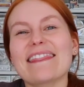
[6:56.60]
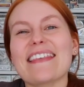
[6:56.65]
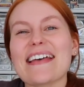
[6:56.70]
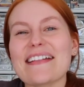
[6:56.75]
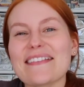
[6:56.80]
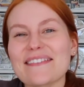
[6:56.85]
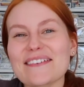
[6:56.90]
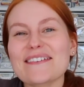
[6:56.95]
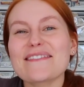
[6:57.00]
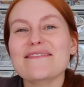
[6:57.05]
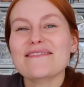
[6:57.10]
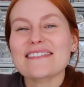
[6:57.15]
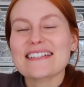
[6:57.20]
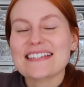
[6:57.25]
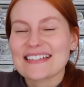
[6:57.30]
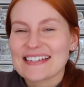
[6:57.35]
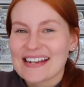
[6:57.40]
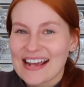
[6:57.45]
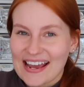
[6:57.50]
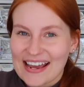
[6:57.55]
that's all for
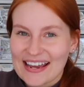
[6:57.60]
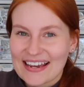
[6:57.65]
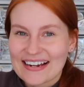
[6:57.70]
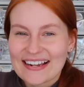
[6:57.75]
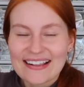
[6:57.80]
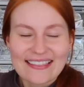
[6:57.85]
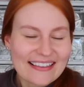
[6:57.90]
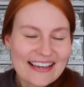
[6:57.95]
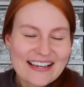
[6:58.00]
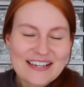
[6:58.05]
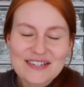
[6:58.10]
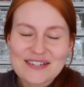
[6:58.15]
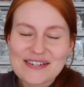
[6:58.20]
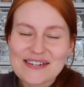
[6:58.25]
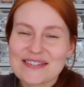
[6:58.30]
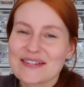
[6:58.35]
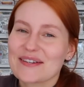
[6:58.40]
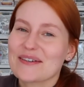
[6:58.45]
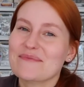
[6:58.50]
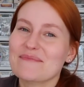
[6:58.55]
today. Thank you
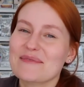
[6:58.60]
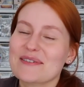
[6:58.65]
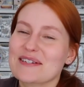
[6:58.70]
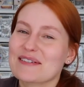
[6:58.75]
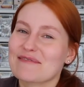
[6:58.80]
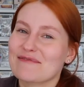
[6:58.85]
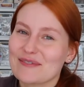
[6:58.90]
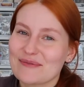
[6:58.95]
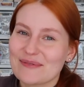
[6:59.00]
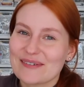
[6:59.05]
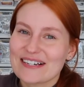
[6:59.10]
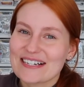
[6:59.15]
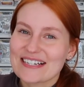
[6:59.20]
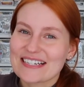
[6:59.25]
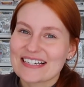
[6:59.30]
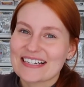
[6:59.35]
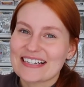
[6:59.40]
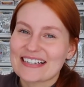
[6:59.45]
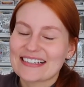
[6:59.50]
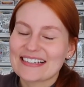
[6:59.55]
so much for
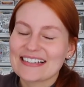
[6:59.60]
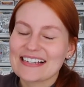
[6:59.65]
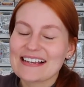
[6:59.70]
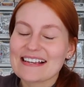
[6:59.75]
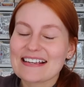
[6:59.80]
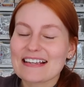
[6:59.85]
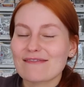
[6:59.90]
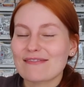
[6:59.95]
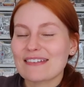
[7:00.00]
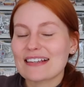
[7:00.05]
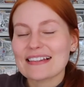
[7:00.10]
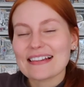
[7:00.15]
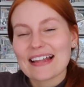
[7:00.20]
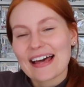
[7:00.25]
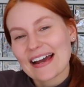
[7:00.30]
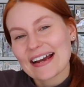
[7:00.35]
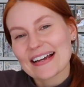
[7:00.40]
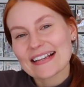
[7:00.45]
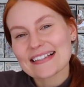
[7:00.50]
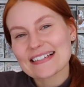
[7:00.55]
watching. If you
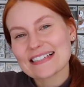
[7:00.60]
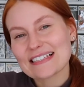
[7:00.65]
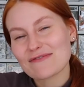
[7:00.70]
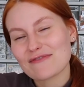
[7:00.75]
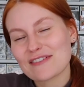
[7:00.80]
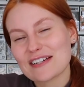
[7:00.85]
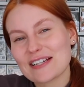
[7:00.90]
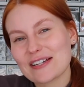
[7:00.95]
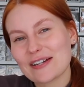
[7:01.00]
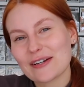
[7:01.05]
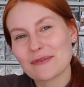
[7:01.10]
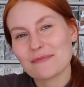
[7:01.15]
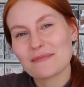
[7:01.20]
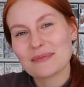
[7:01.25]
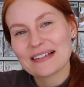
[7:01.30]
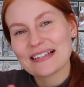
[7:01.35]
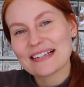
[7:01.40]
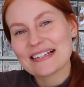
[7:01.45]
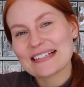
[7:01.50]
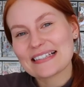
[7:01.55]
like this video,
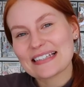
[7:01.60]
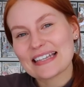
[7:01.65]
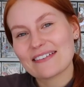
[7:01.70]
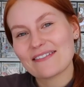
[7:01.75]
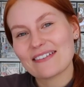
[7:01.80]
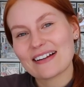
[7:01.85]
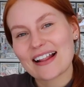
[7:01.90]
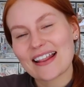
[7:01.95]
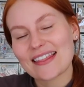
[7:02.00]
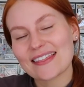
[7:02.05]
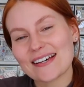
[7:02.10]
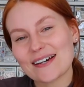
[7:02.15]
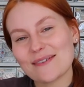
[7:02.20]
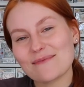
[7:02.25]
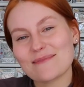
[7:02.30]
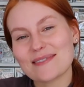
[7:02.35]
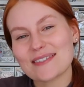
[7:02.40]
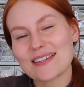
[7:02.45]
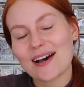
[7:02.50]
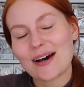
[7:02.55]
please give it a
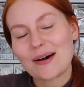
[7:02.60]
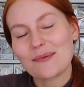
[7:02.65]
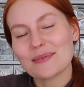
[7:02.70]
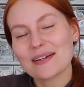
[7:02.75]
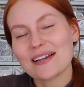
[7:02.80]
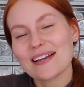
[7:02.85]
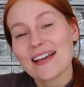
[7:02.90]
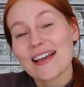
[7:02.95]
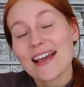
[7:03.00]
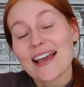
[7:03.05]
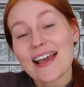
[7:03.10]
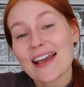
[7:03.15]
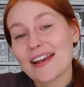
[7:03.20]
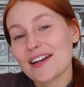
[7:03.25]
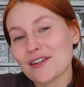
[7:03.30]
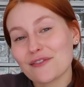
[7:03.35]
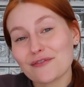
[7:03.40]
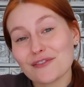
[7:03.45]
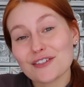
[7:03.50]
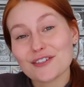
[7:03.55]
thumbs up.
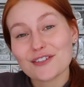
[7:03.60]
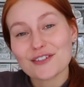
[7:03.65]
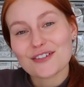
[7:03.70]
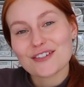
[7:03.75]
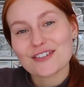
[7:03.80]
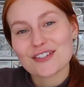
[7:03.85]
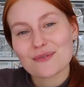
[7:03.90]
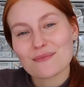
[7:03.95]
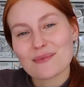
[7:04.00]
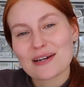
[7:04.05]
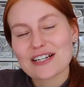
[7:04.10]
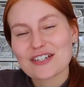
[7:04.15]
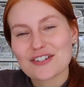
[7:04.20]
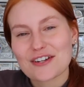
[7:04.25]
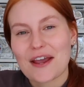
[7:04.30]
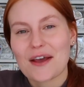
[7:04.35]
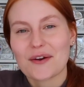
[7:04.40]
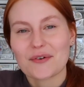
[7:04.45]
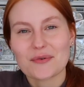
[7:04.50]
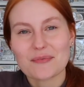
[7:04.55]
And if you're new to my
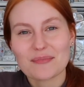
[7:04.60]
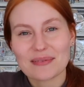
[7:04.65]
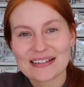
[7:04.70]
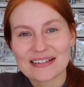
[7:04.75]
channel,